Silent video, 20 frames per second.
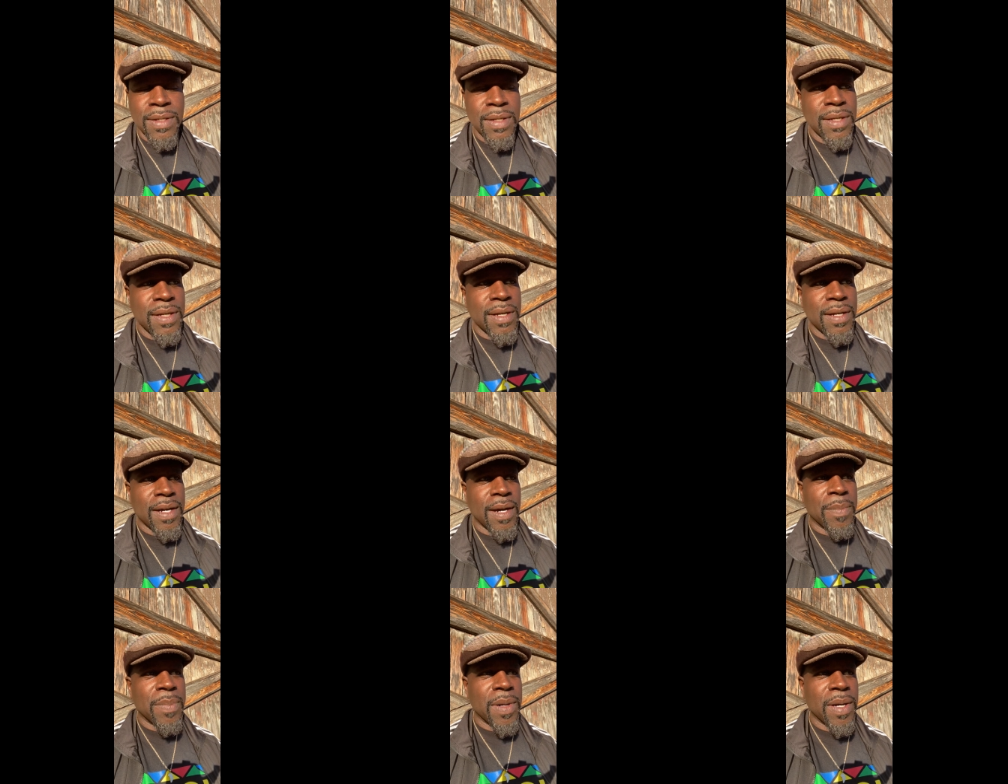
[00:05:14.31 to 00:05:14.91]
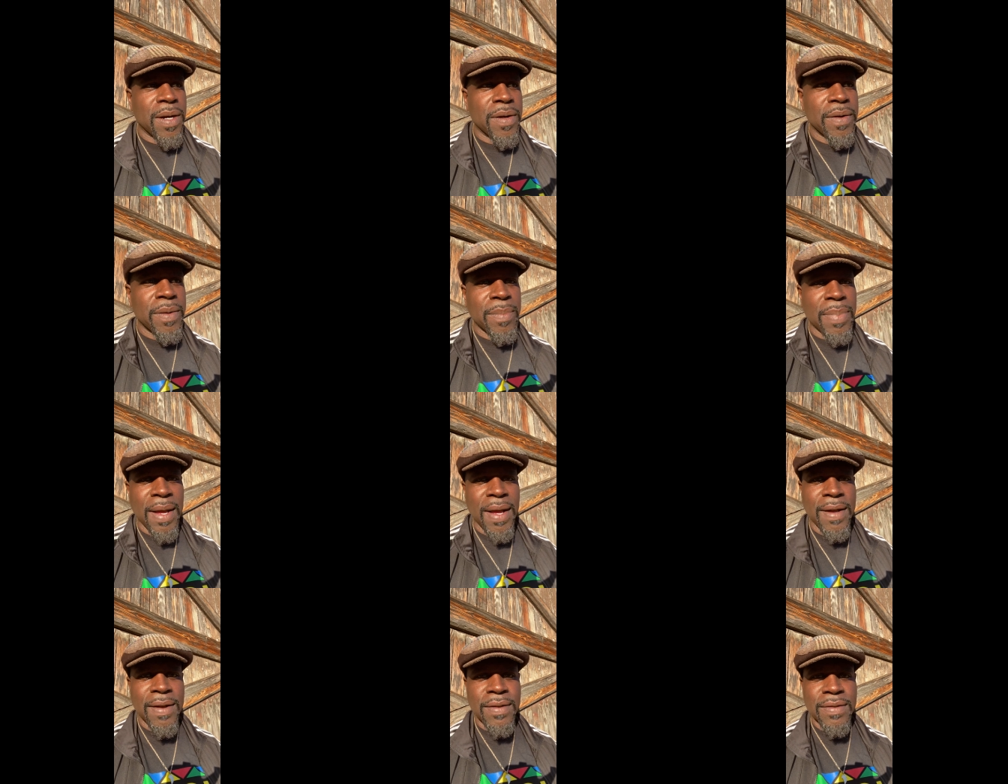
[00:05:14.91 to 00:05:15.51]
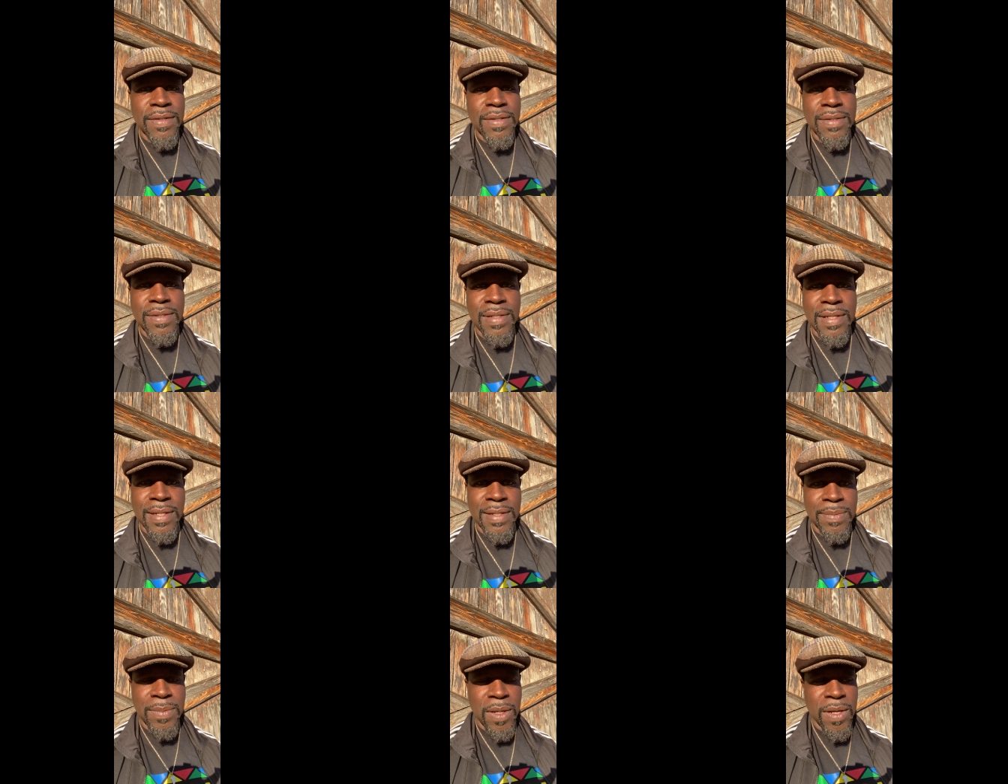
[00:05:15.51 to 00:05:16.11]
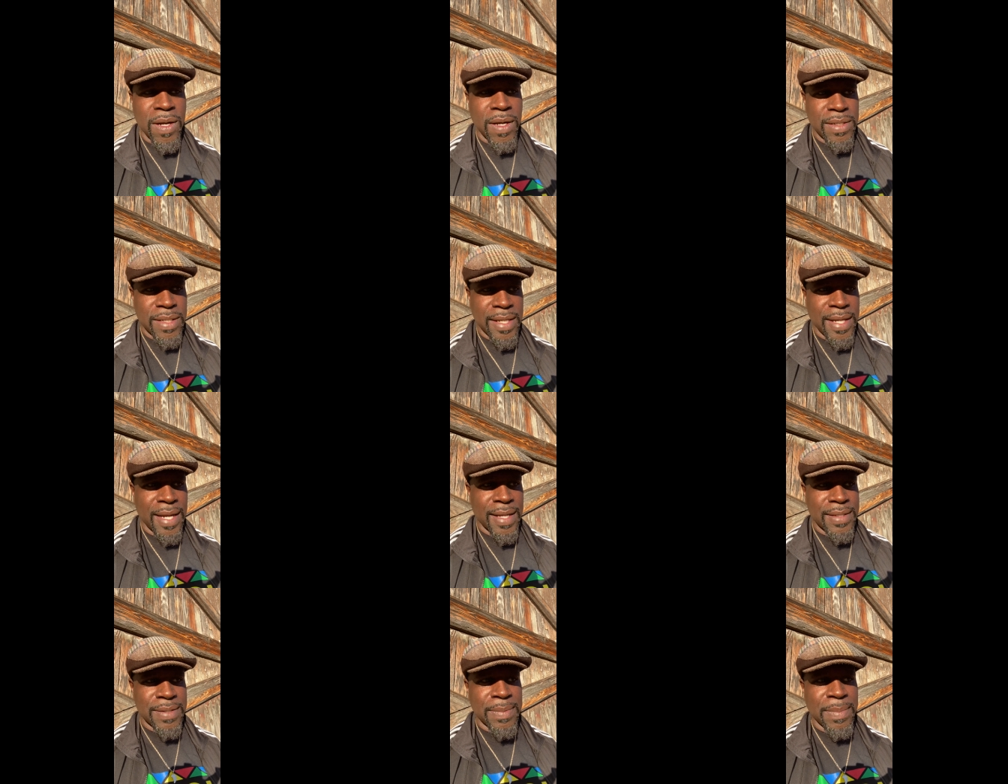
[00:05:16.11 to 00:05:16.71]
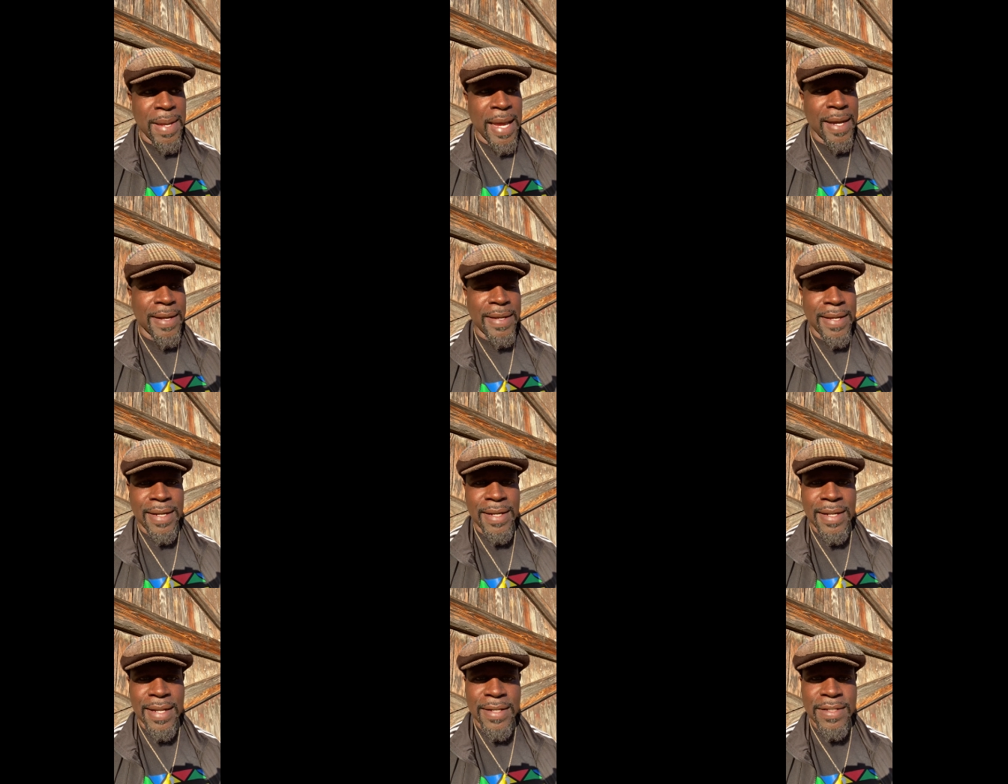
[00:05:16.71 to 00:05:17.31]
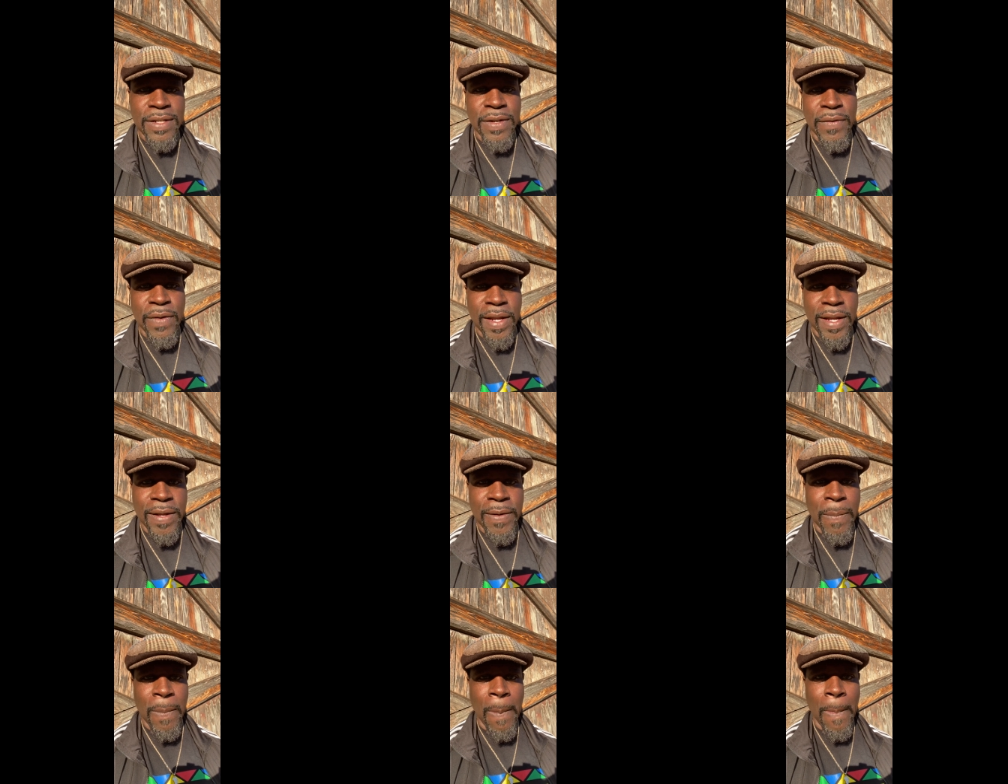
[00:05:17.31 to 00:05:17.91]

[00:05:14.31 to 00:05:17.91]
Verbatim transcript: a couple hundred pounds just because it got tobacco in it that's green.